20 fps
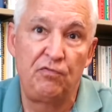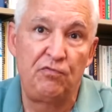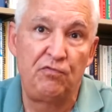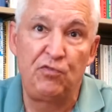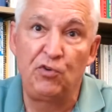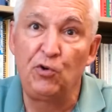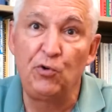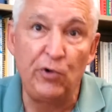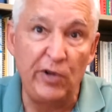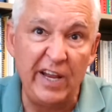
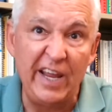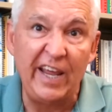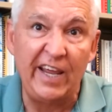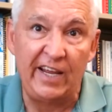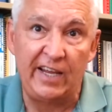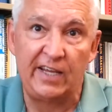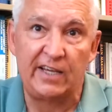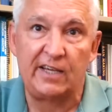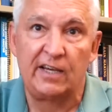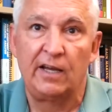Food
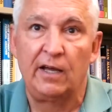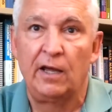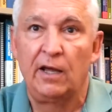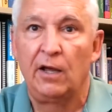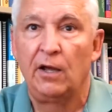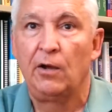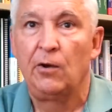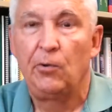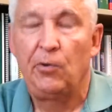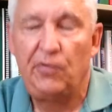Inc.
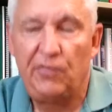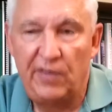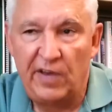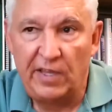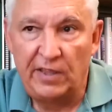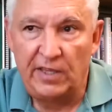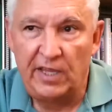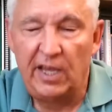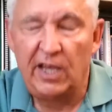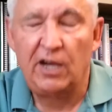We've
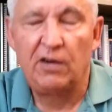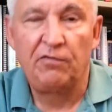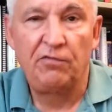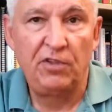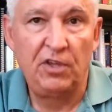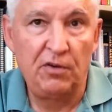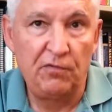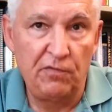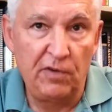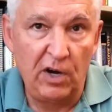had the head of
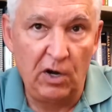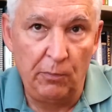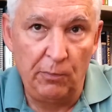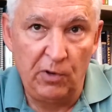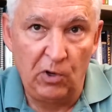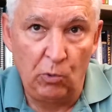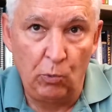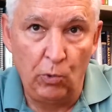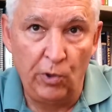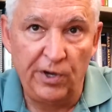the
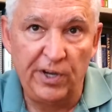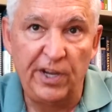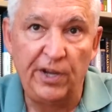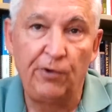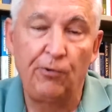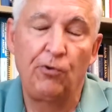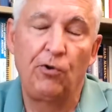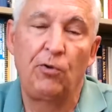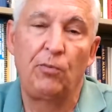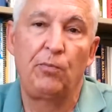Environmental Working
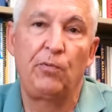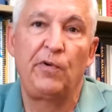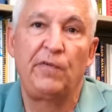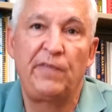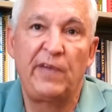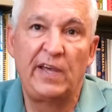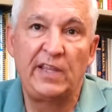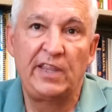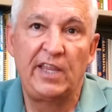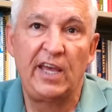Group. We've
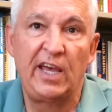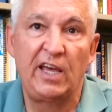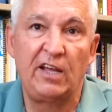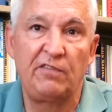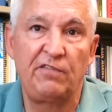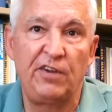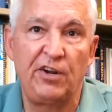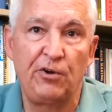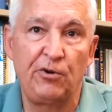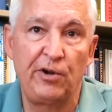had the head
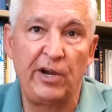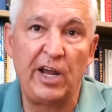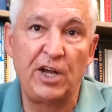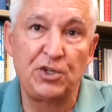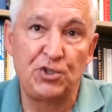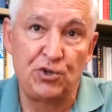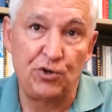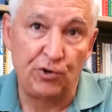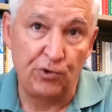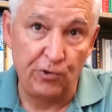of
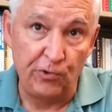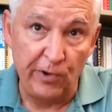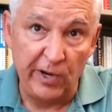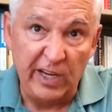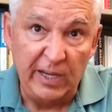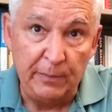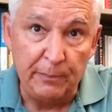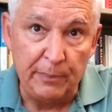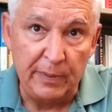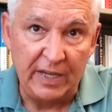International
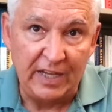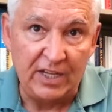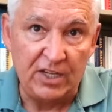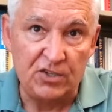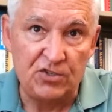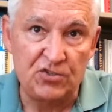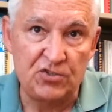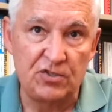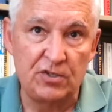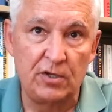
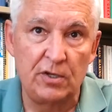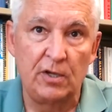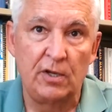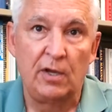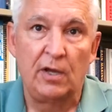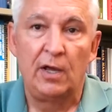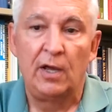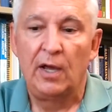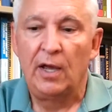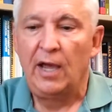Greenpeace.
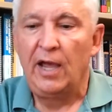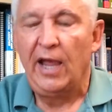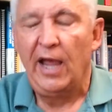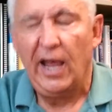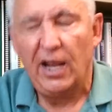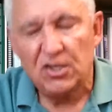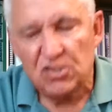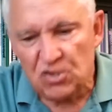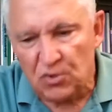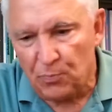
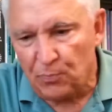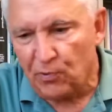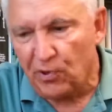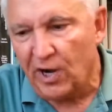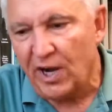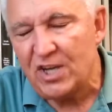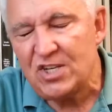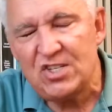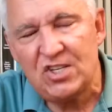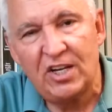And
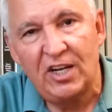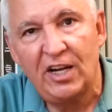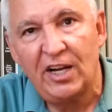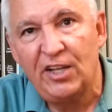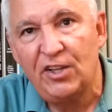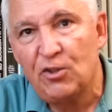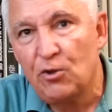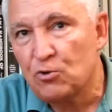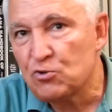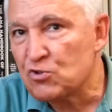
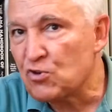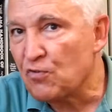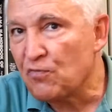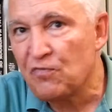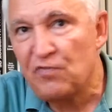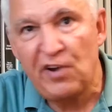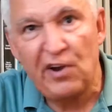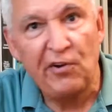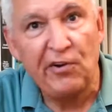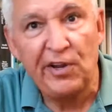surprisingly, those are
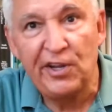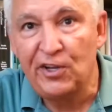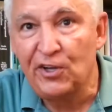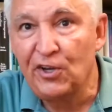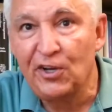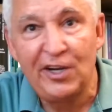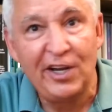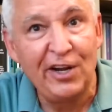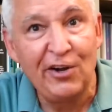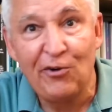very
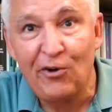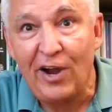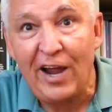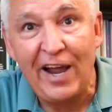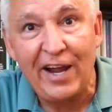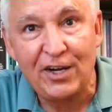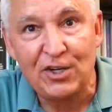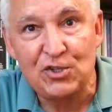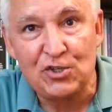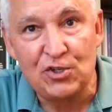good
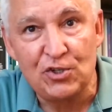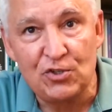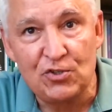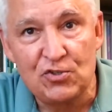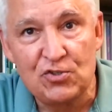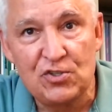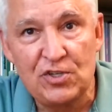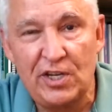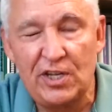interactions.